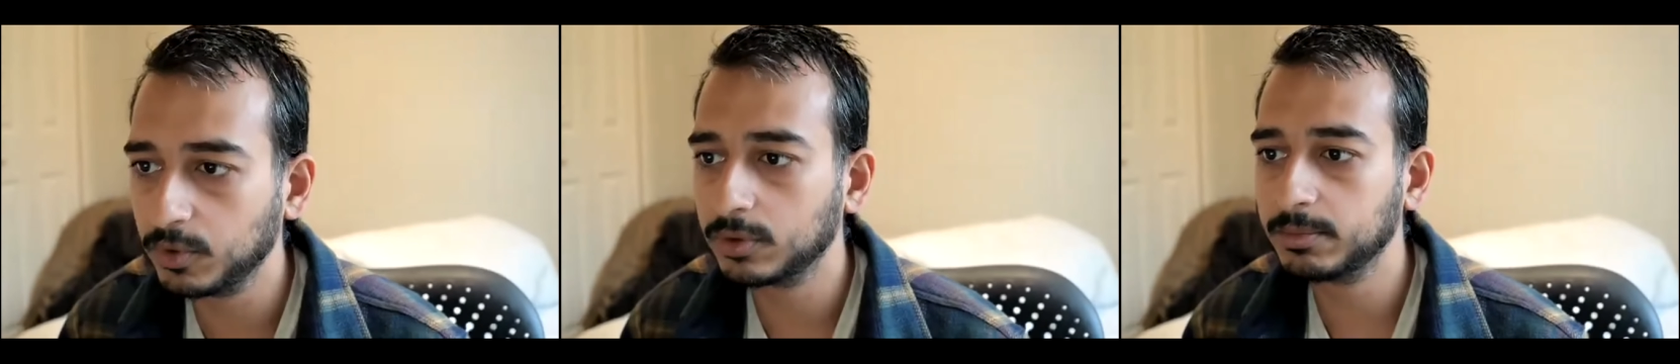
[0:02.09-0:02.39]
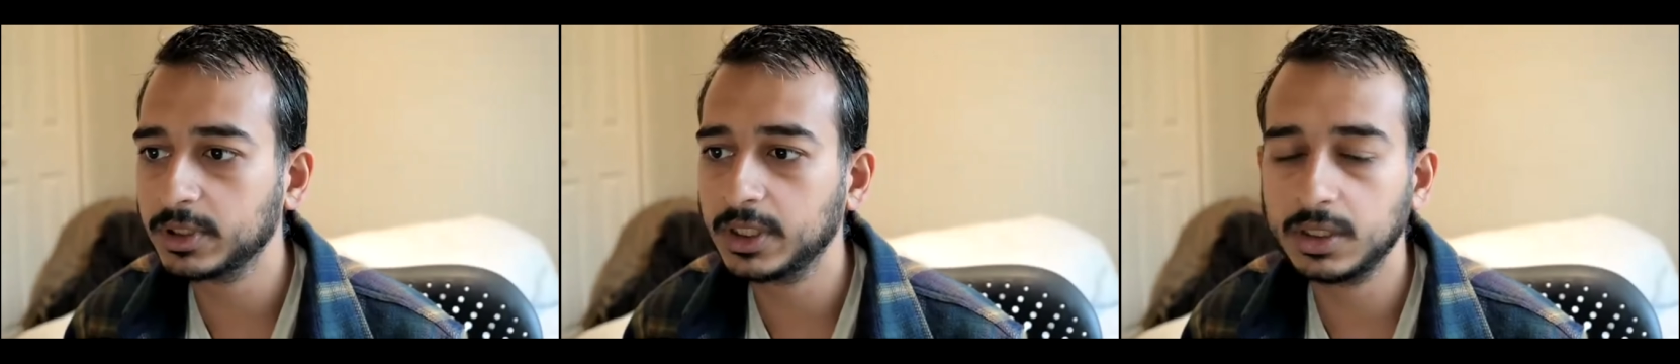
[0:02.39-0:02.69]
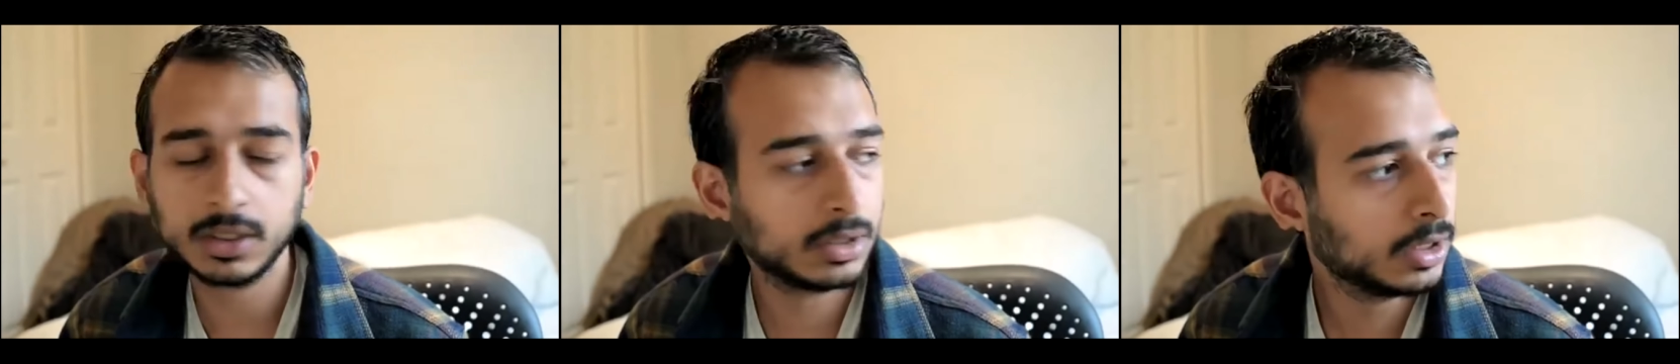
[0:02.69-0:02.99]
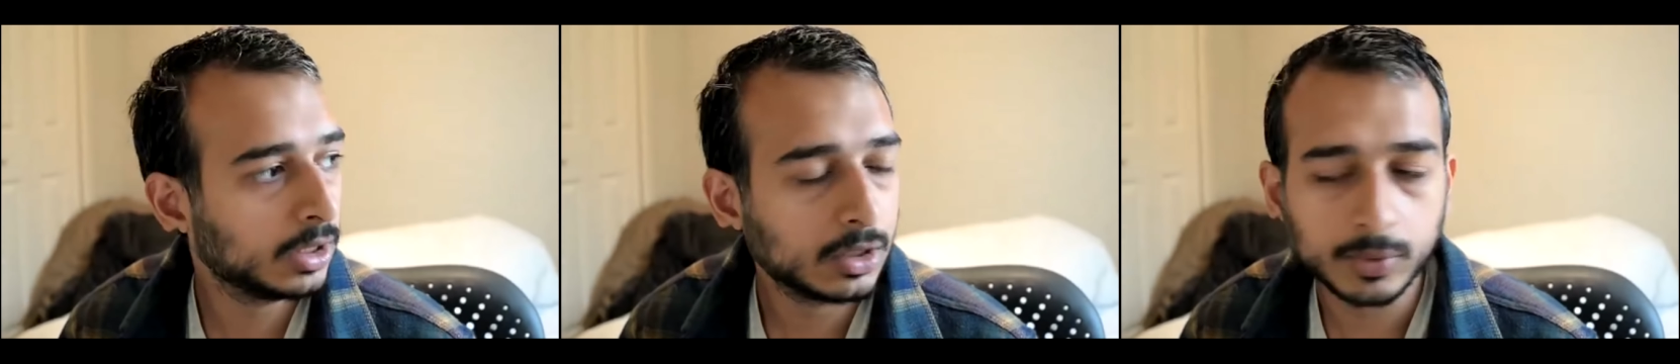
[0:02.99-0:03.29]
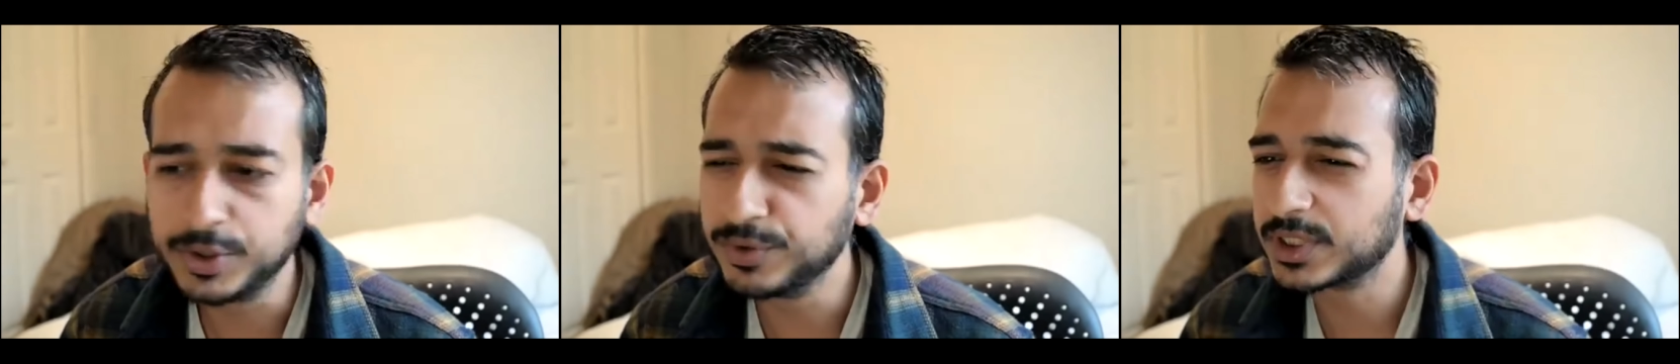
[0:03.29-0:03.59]
Normally,
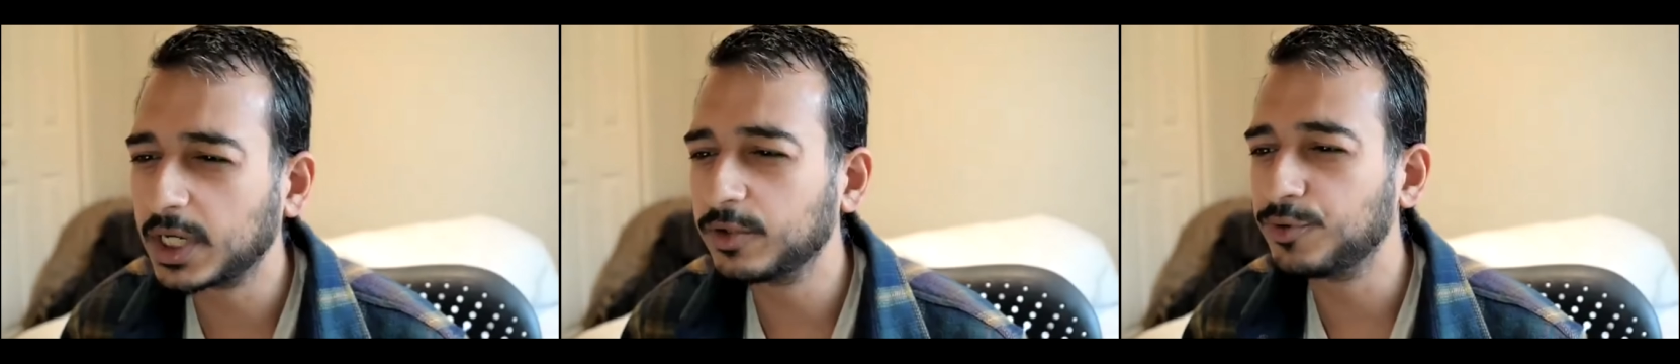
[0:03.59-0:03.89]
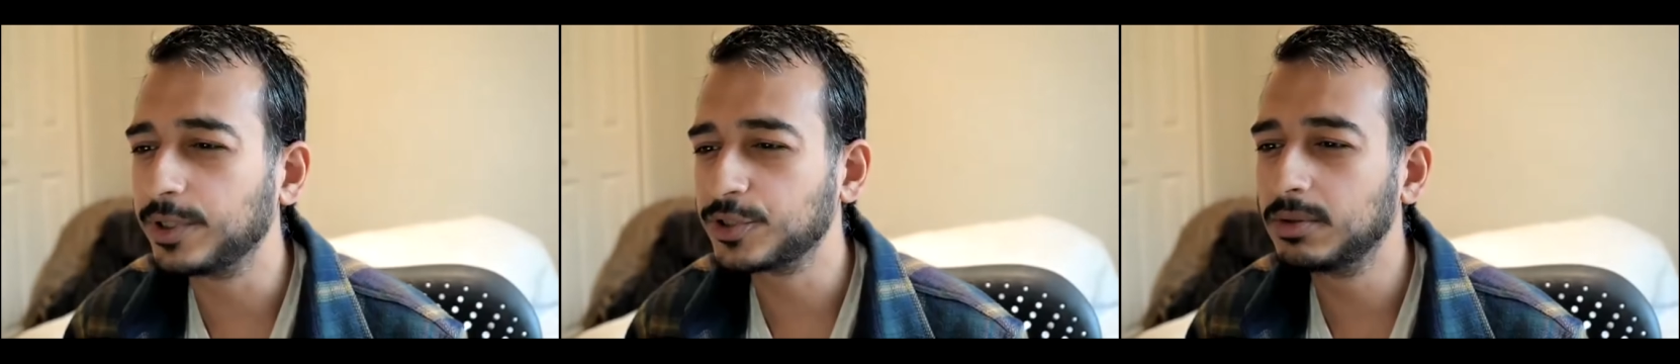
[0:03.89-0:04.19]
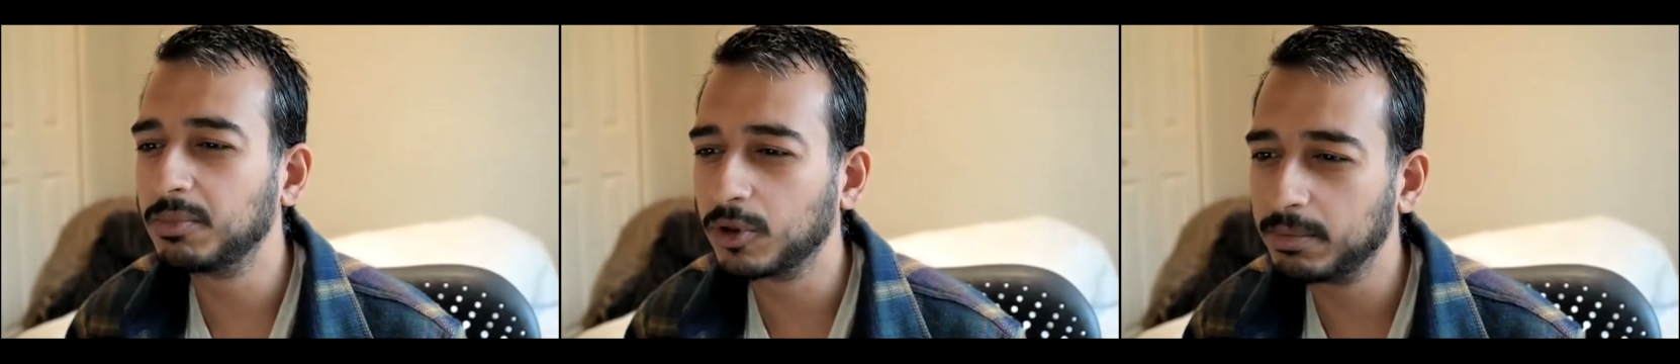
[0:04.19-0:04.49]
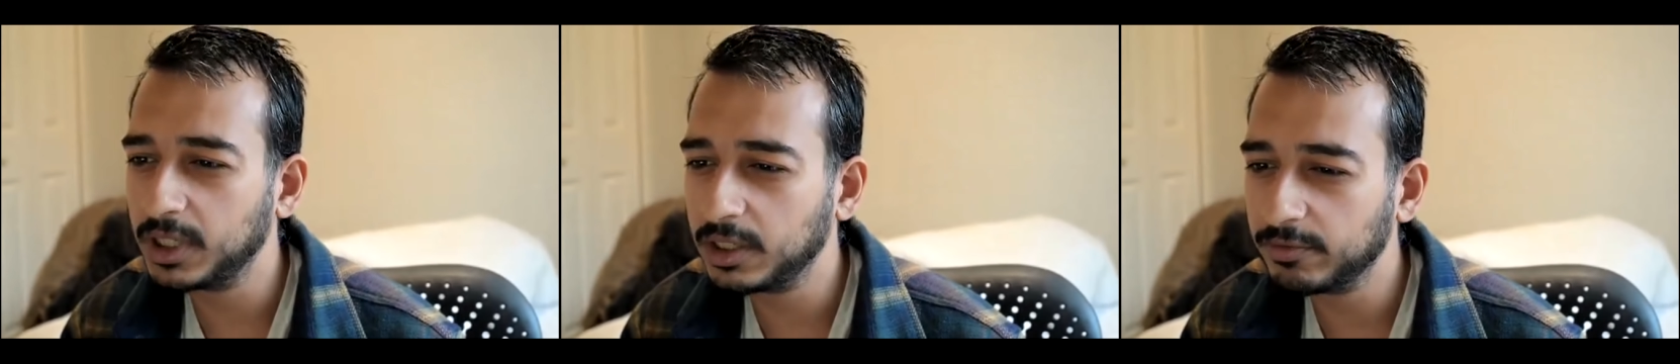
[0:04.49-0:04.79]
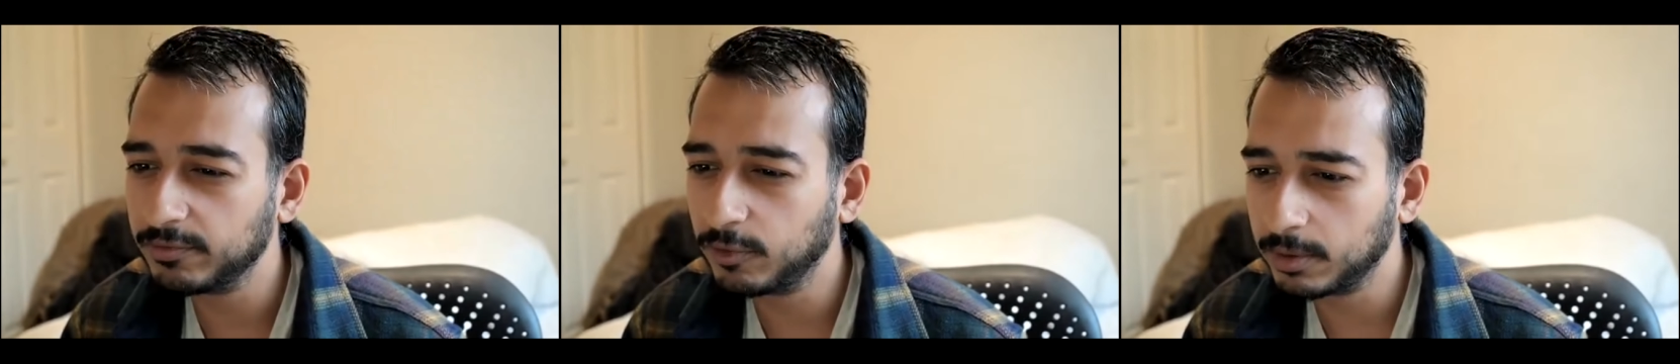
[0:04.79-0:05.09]
we do this kind of traditional board
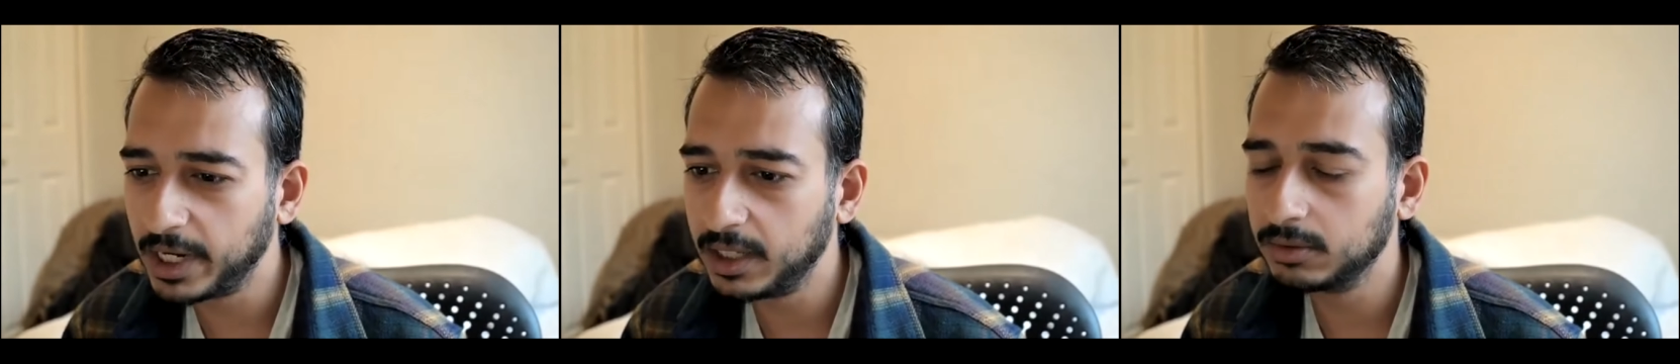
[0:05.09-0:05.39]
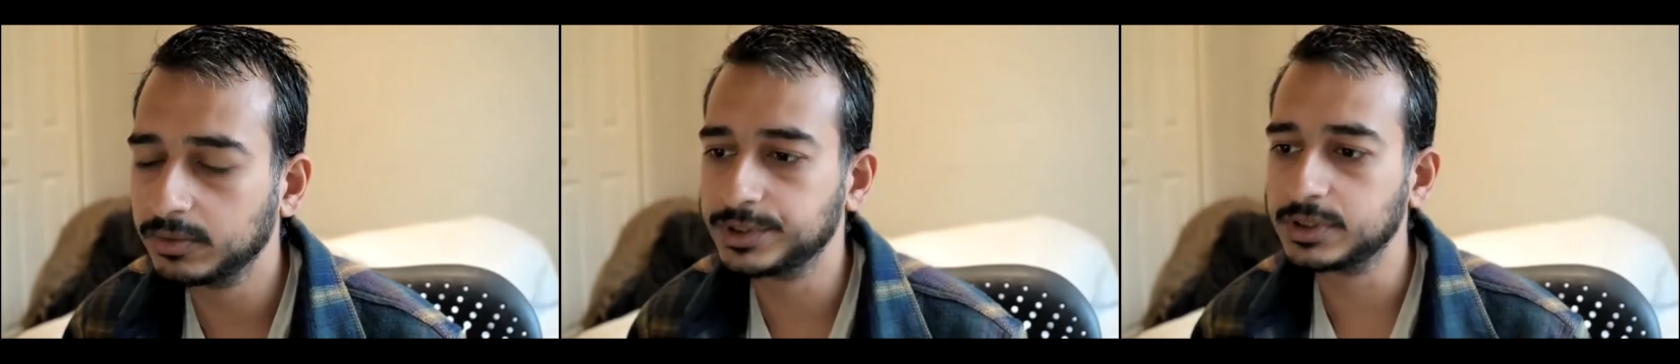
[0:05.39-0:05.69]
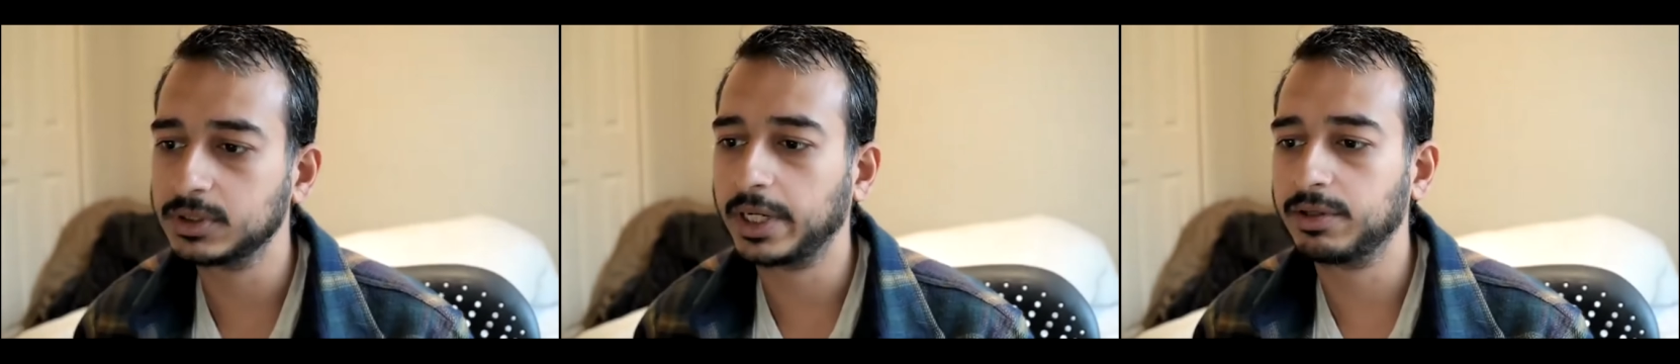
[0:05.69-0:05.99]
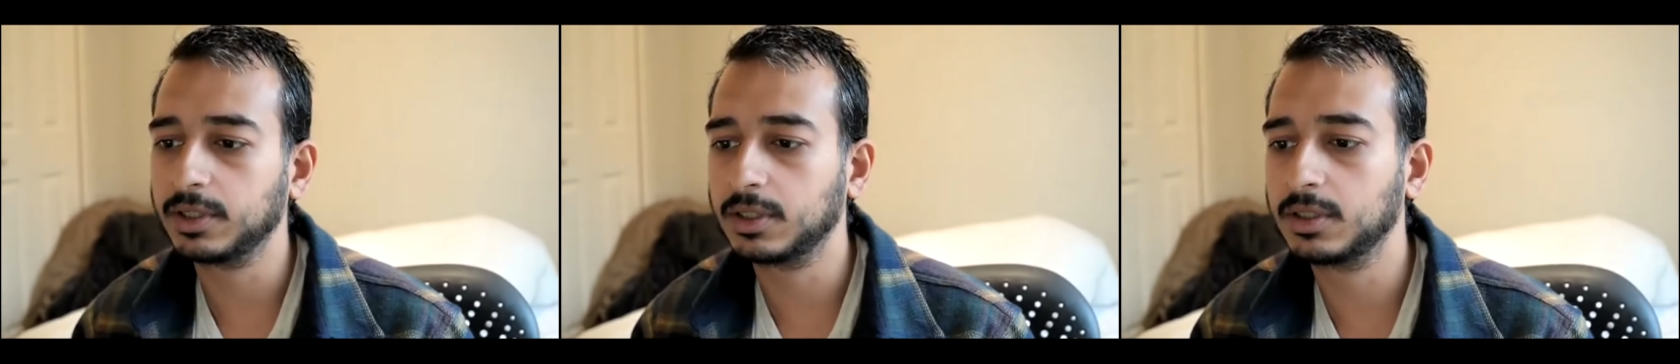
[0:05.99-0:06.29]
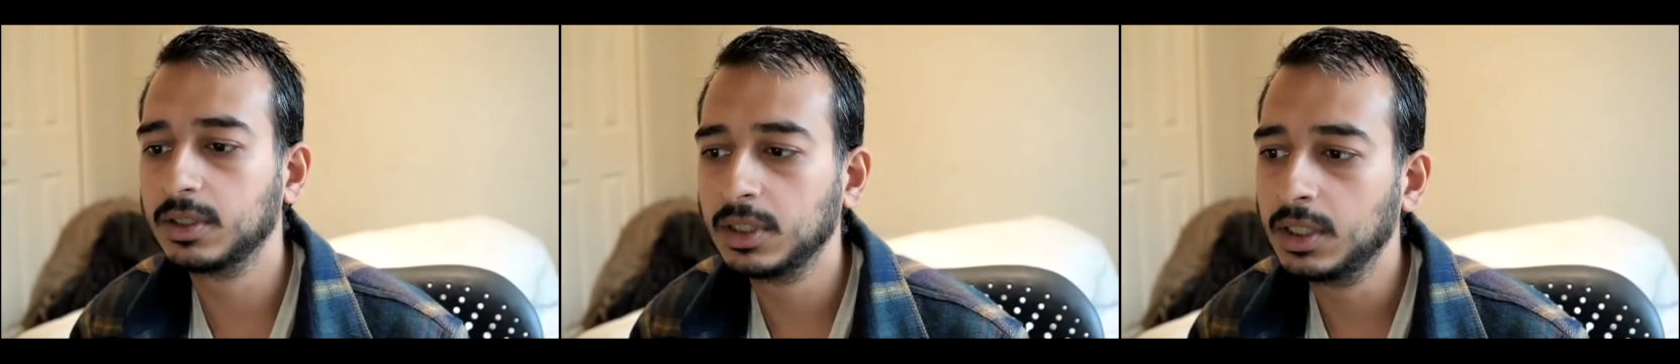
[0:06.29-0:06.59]
meeting format, which I think